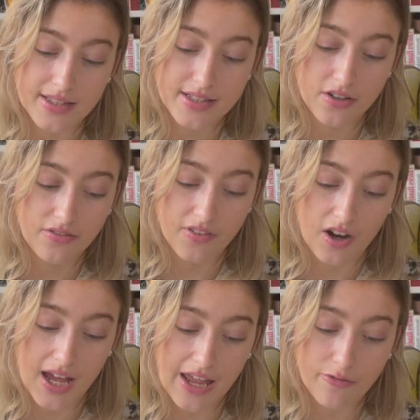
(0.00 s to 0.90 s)
So
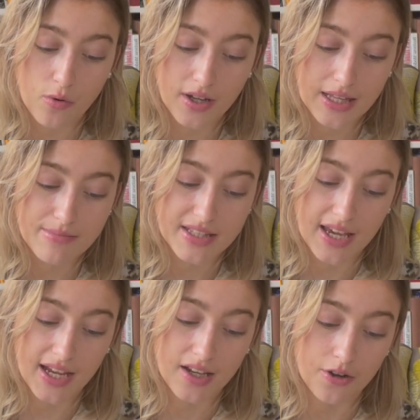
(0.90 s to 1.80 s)
far, everyone keeps
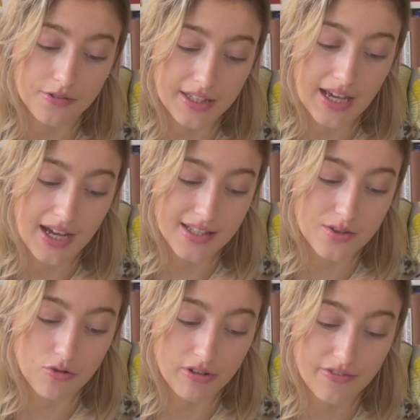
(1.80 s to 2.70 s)
getting only a high
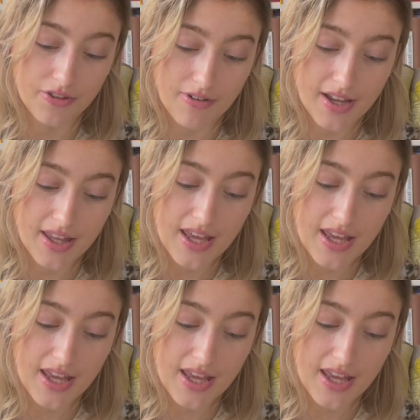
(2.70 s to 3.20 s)
score of 3.